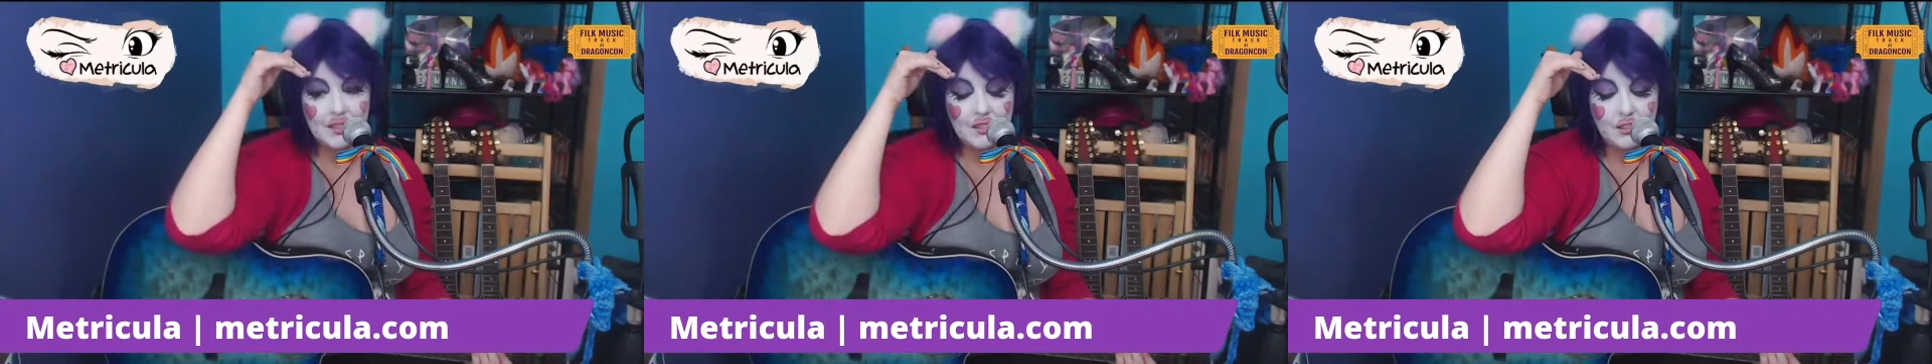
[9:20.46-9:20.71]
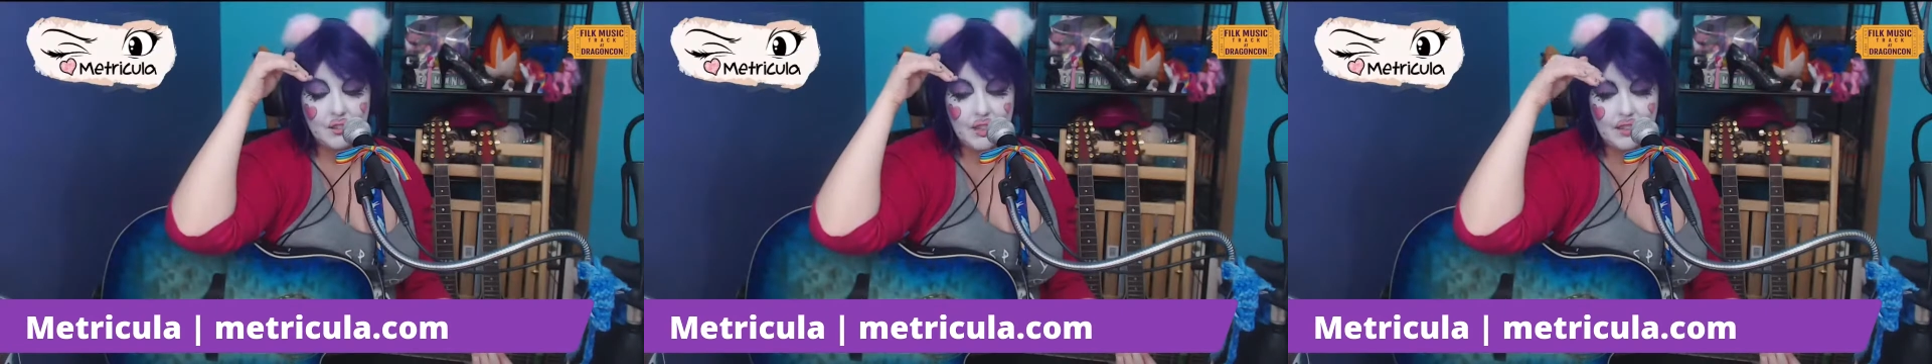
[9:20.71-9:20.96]

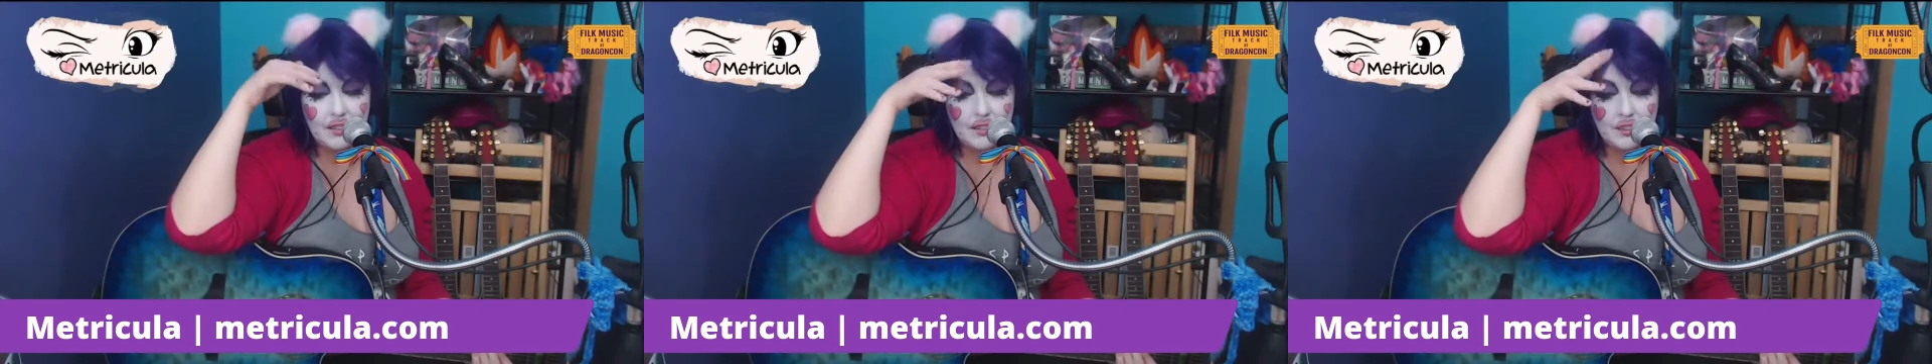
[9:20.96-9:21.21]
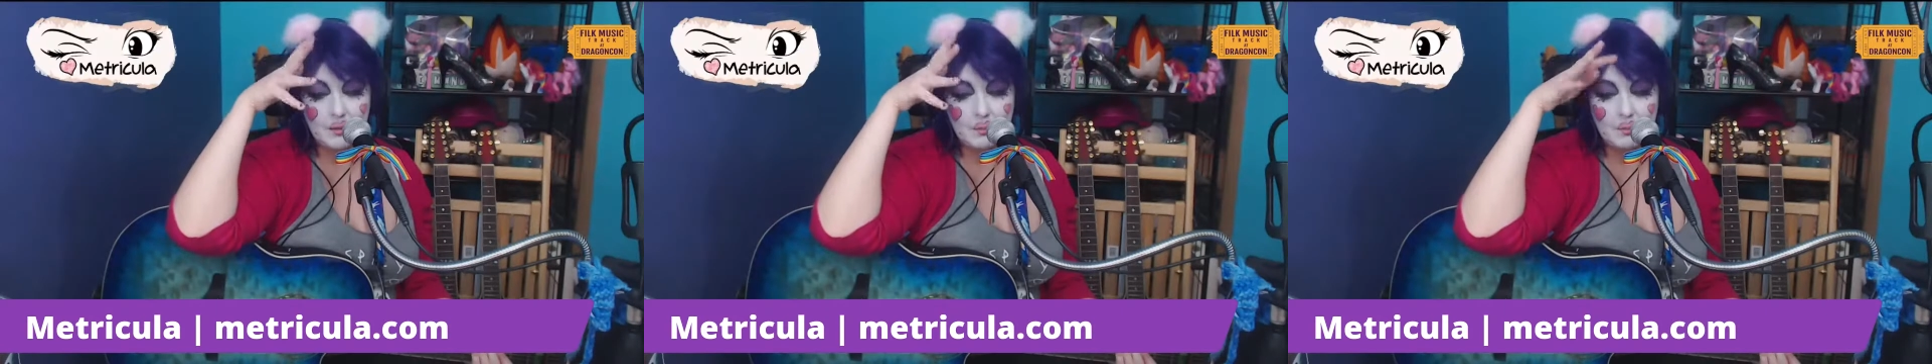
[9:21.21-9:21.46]
Do like
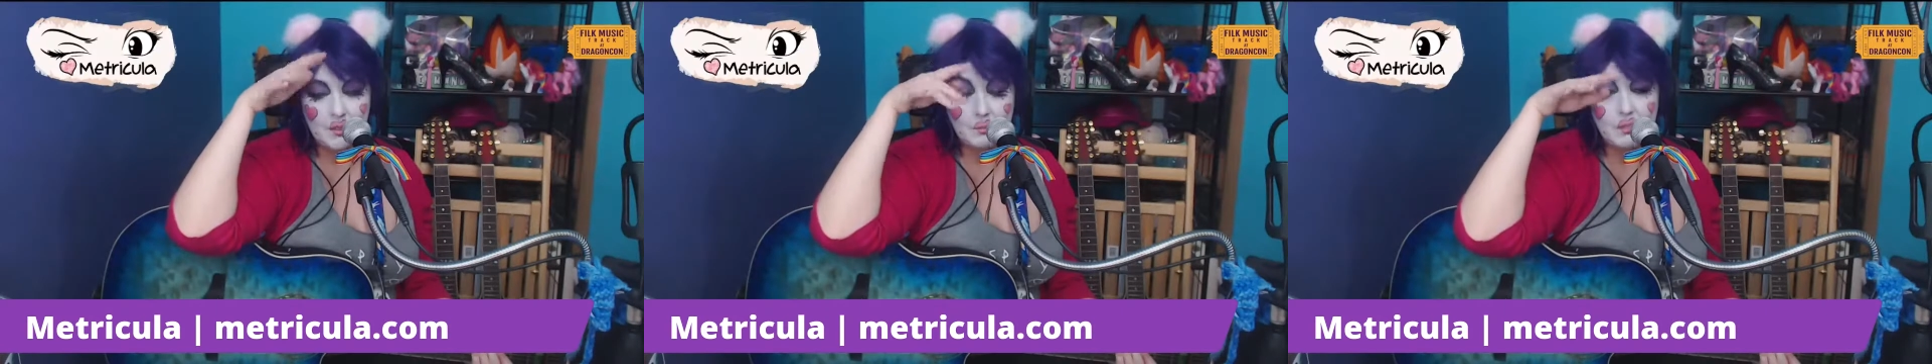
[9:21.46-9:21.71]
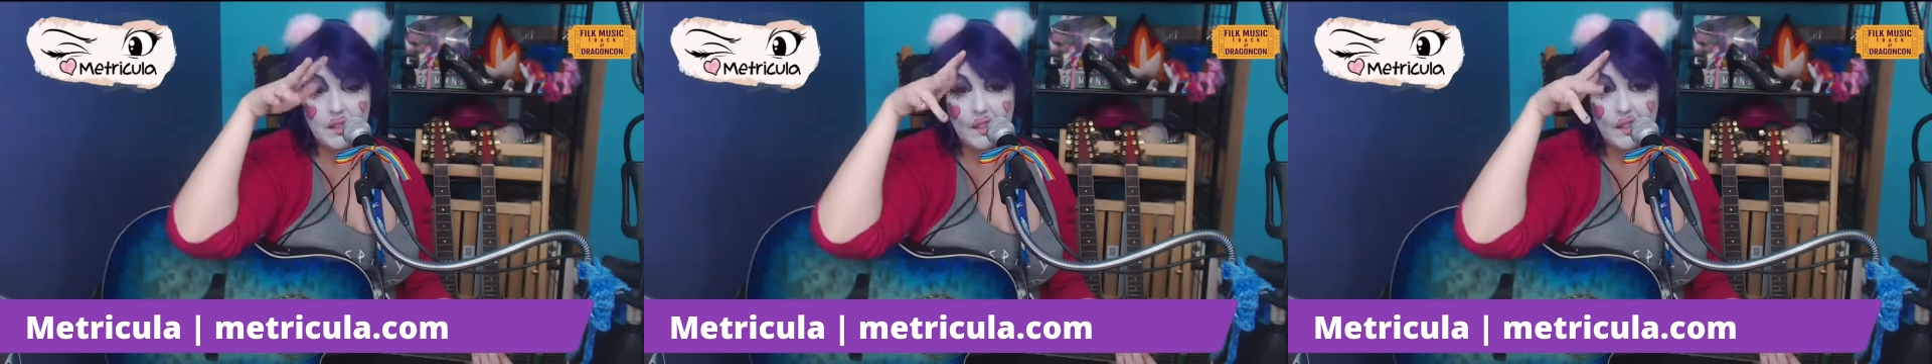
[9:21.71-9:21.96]
some
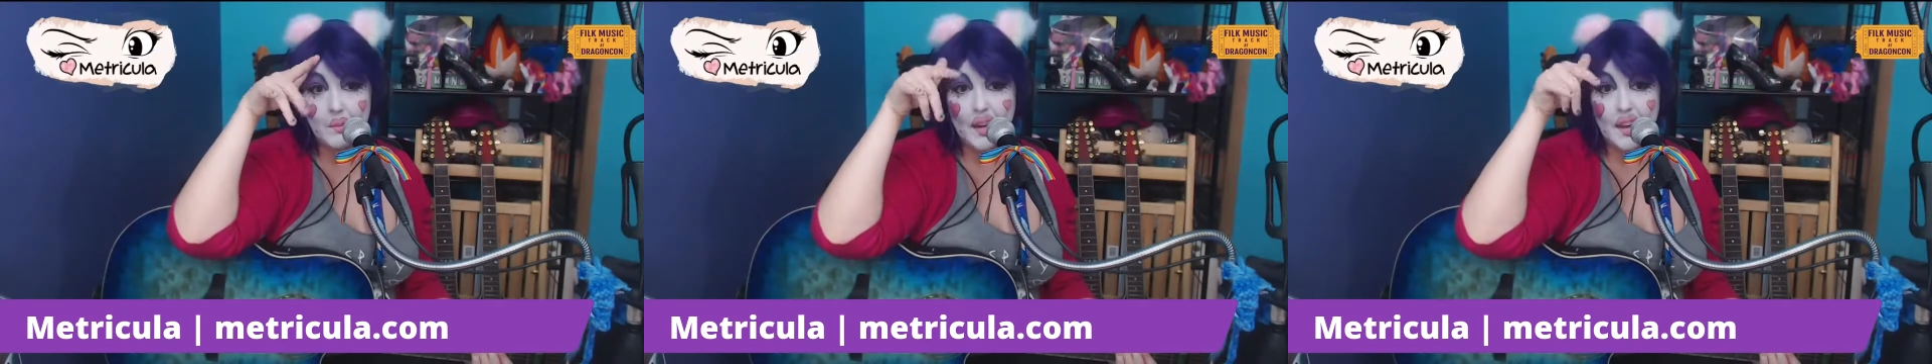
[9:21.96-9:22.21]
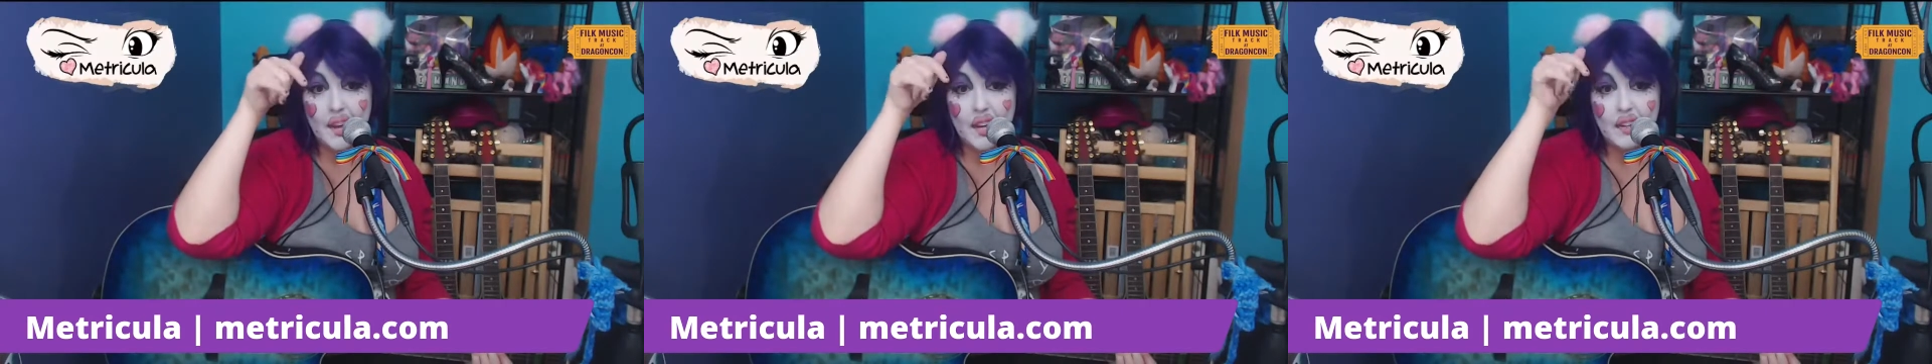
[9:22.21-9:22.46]
lullaby.